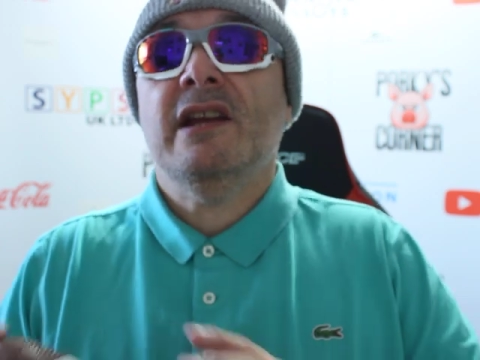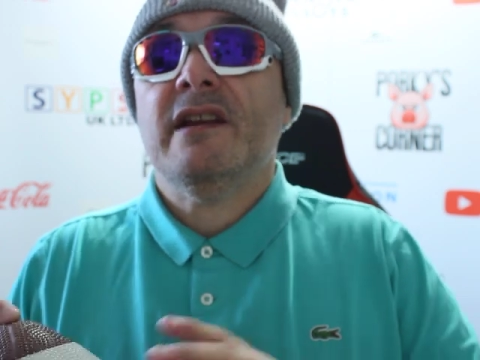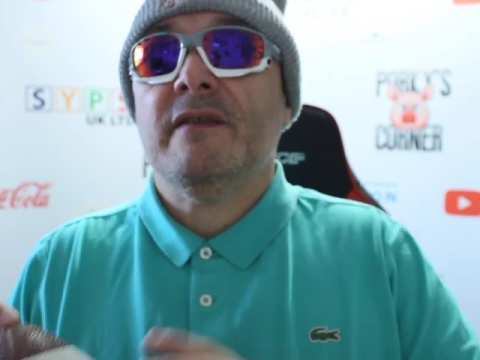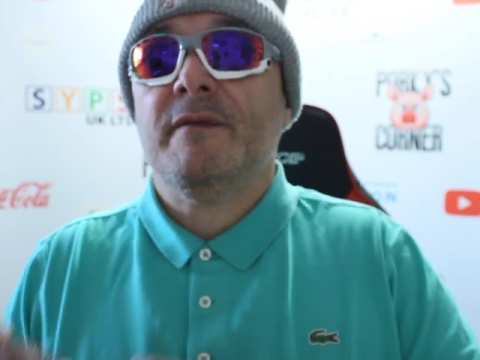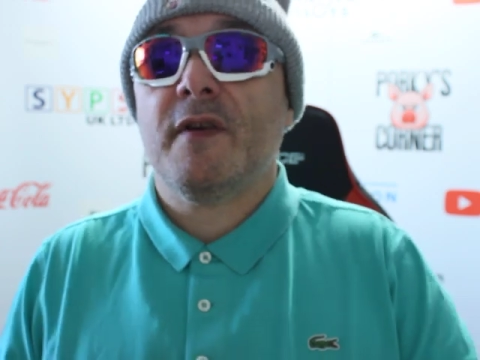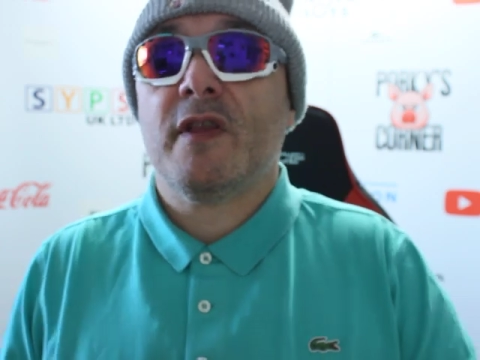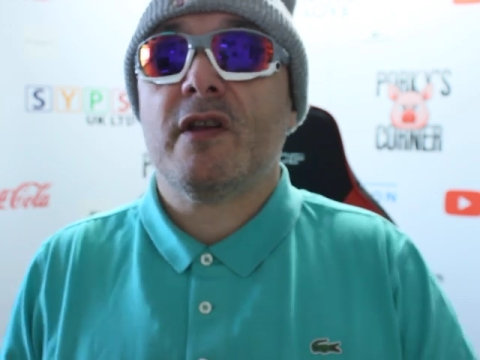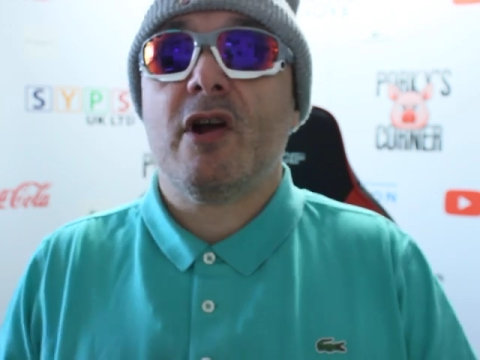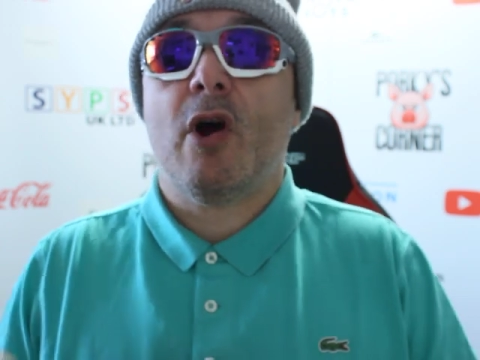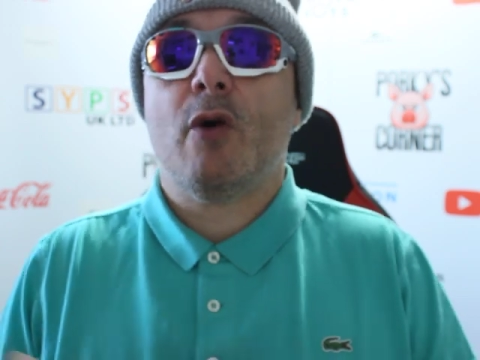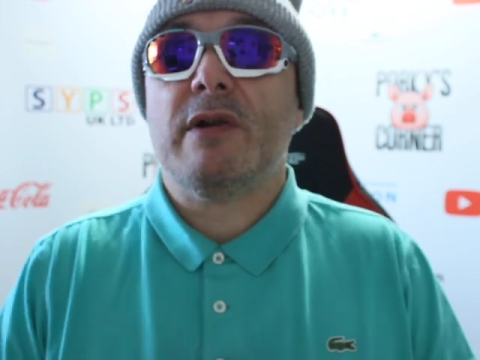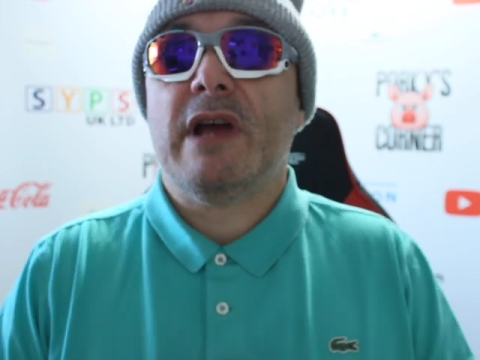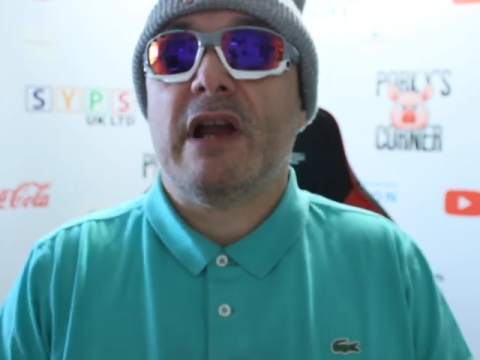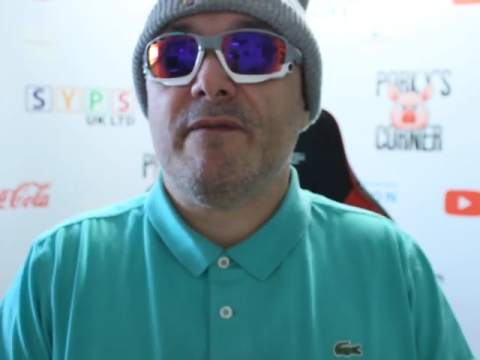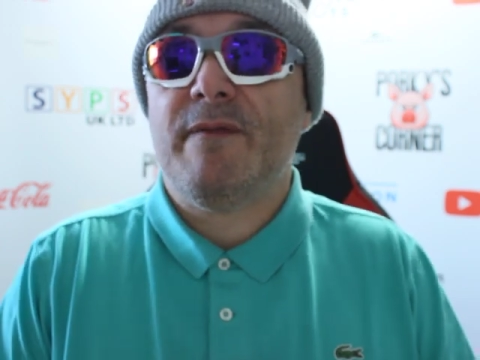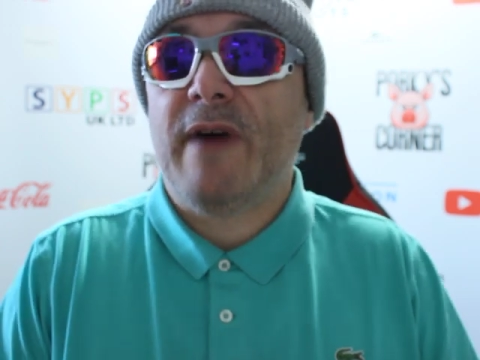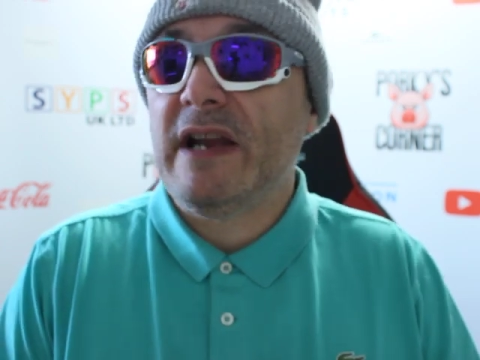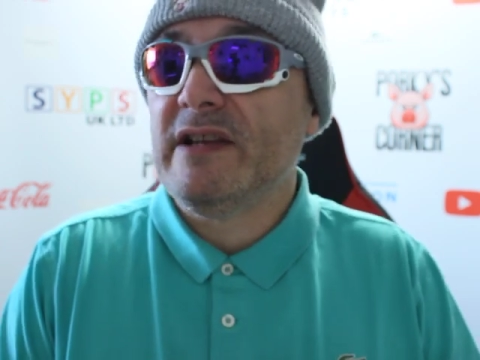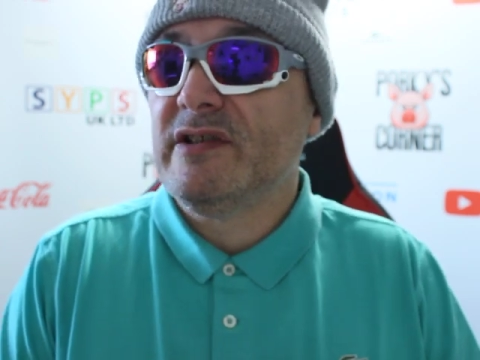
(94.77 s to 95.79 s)
for their own
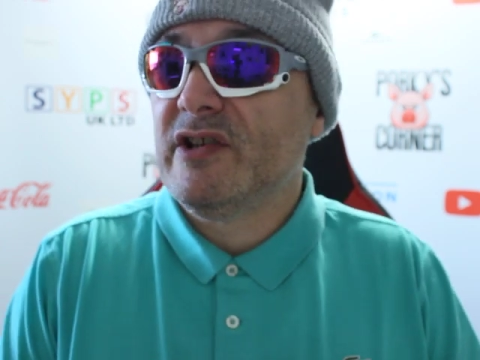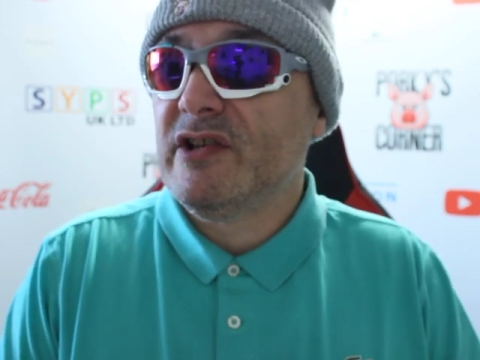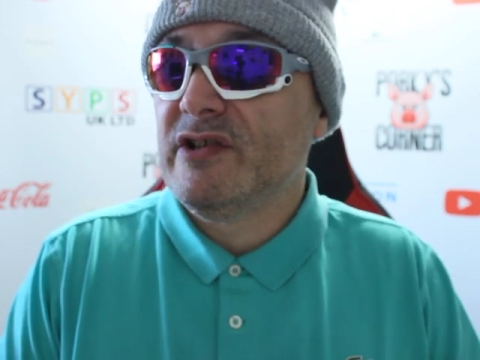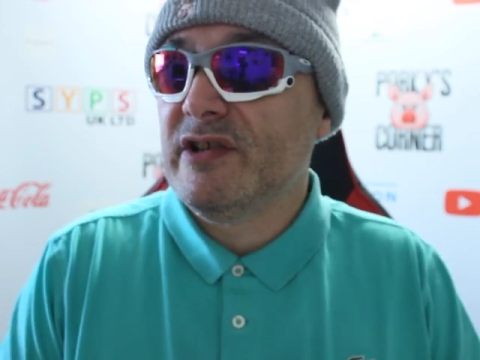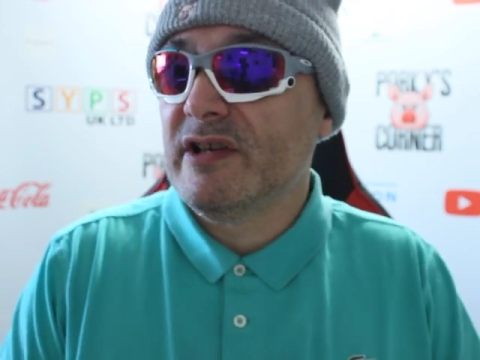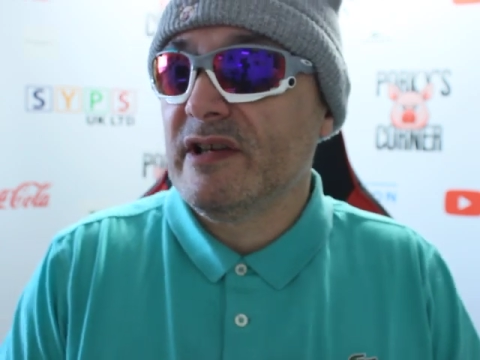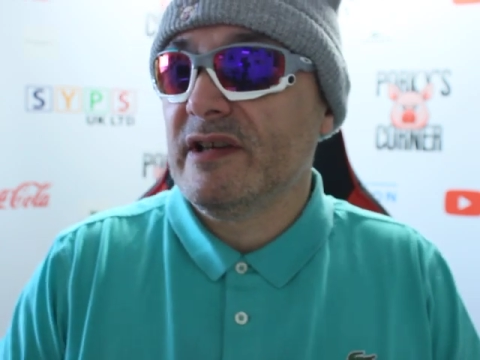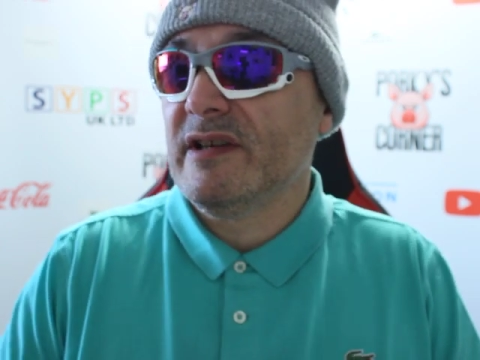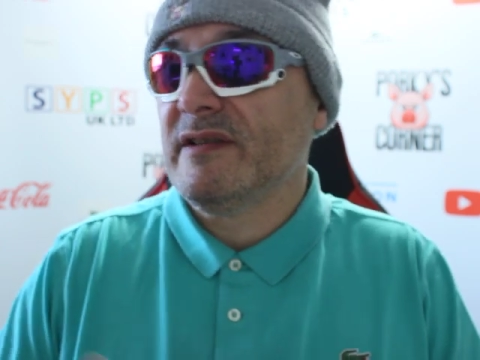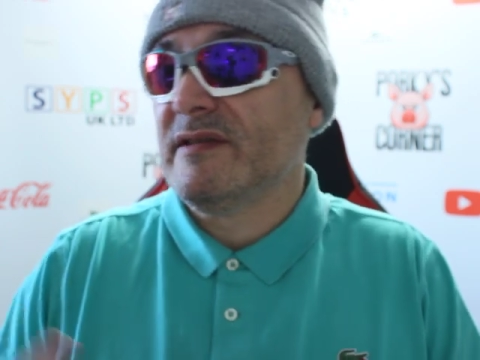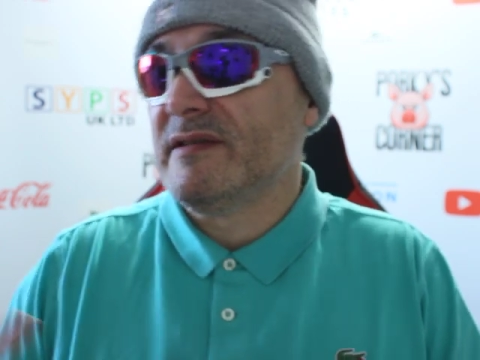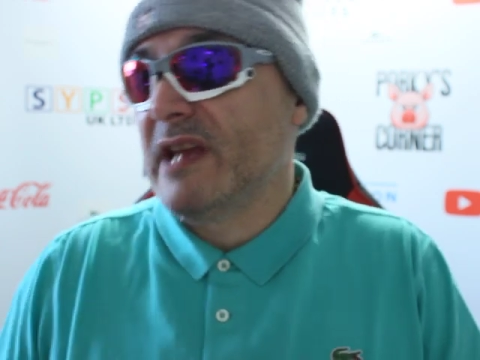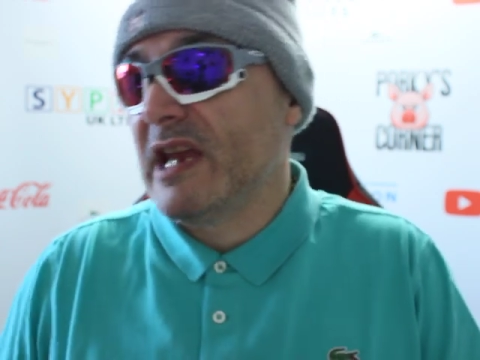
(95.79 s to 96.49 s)
advantages.